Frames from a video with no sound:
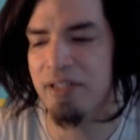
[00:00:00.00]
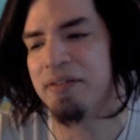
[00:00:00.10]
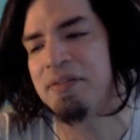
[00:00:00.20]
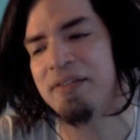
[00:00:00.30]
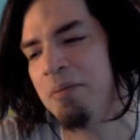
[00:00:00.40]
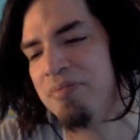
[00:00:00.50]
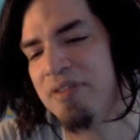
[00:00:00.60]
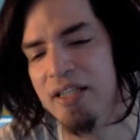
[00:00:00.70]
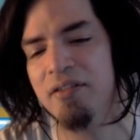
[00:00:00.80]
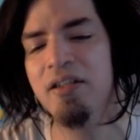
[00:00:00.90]
It's the same
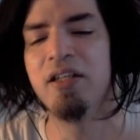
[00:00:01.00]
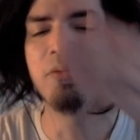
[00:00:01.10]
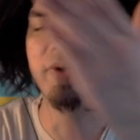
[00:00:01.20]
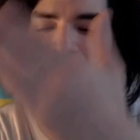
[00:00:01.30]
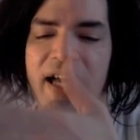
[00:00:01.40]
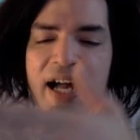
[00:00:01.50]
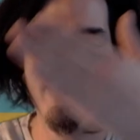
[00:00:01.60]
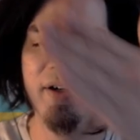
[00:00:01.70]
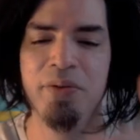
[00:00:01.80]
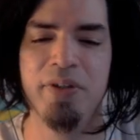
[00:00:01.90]
thing with
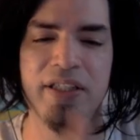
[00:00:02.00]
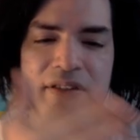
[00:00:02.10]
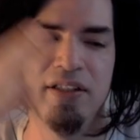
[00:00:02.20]
how